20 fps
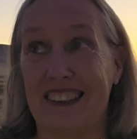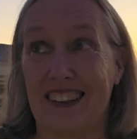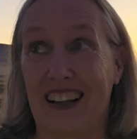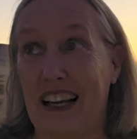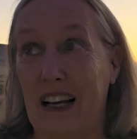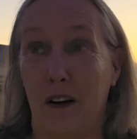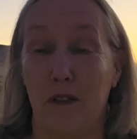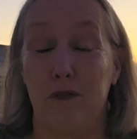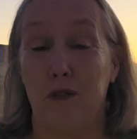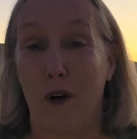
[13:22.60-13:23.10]

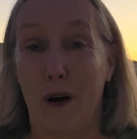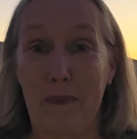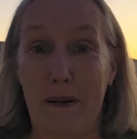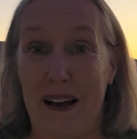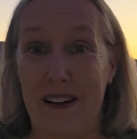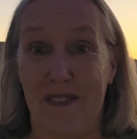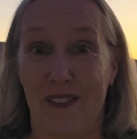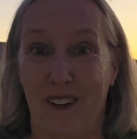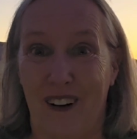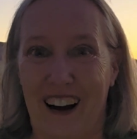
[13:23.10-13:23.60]
like a
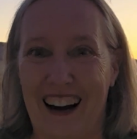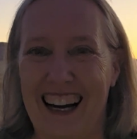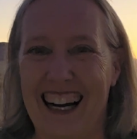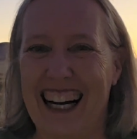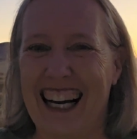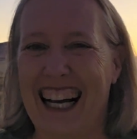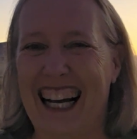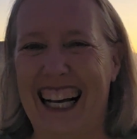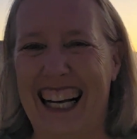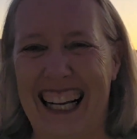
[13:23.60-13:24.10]

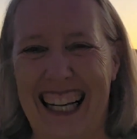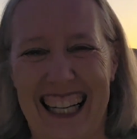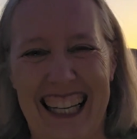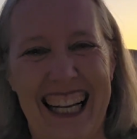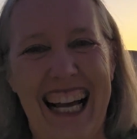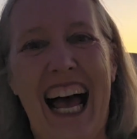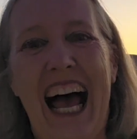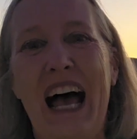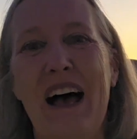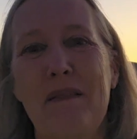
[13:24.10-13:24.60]
4x4,
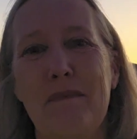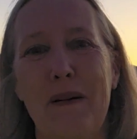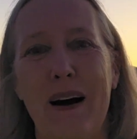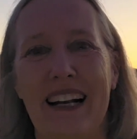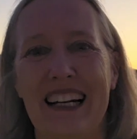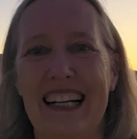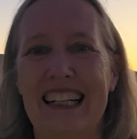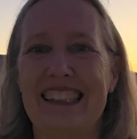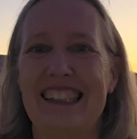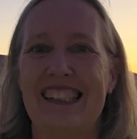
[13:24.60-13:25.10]
but
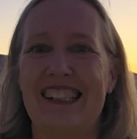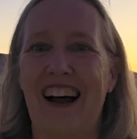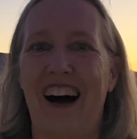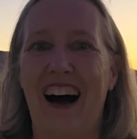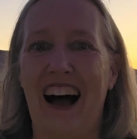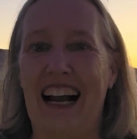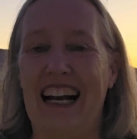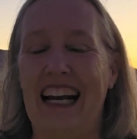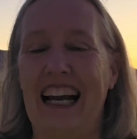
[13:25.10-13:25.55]
it's not.